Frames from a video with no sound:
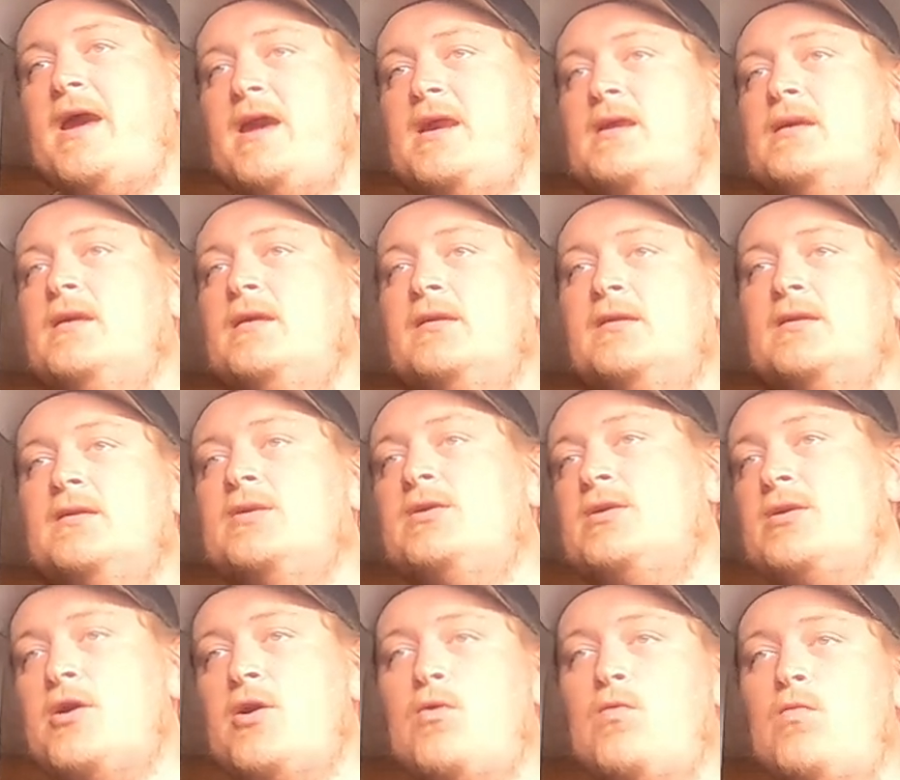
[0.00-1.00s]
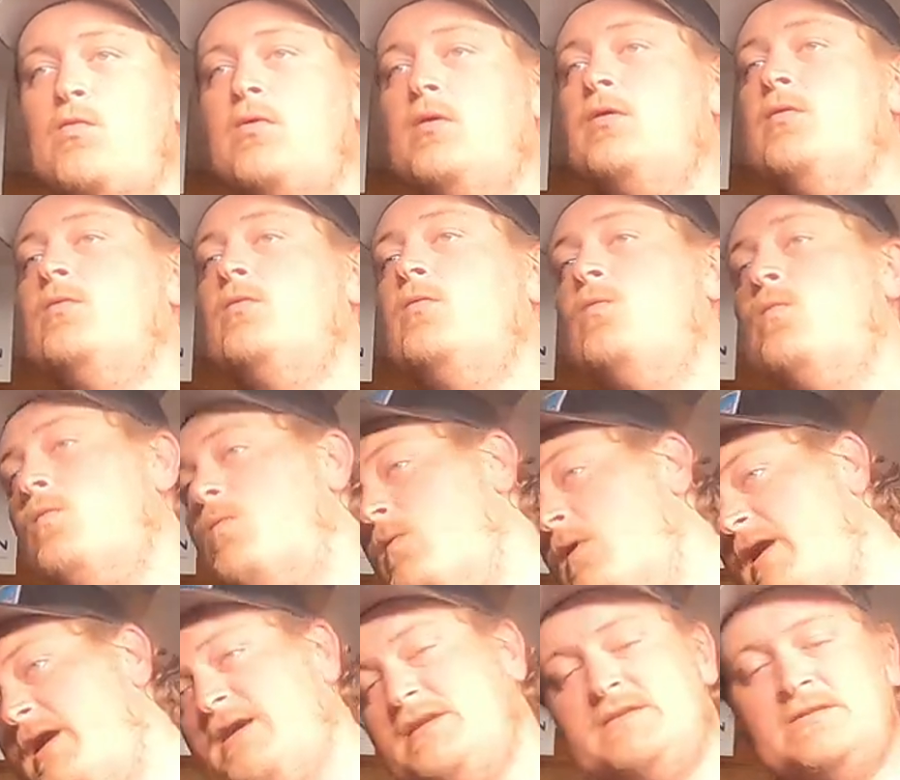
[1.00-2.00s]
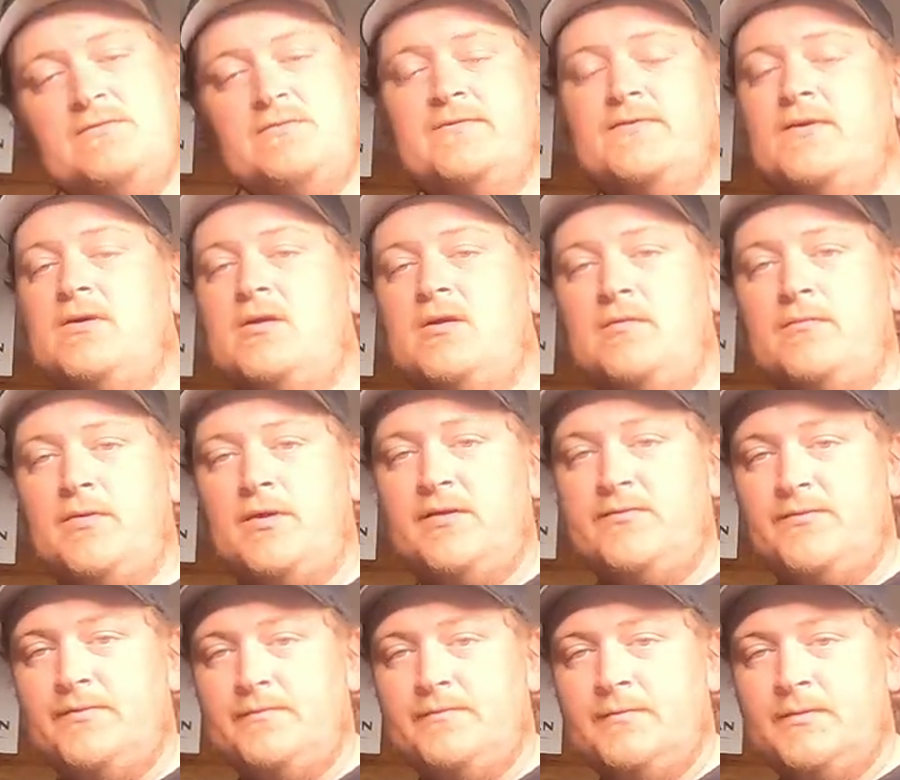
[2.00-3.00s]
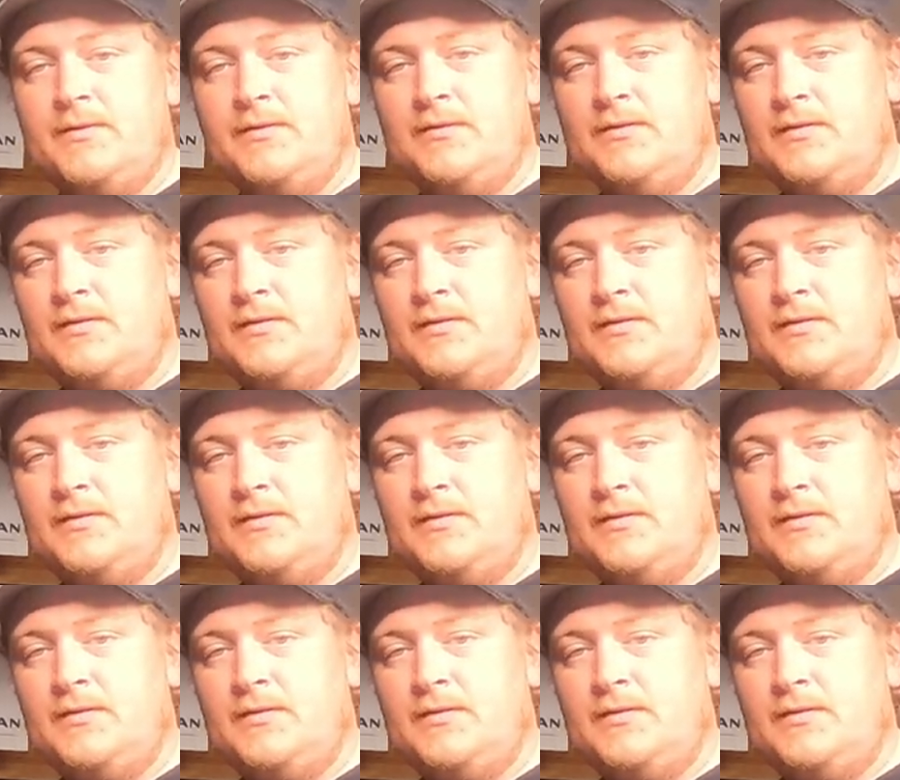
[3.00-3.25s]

A, go way too far above them,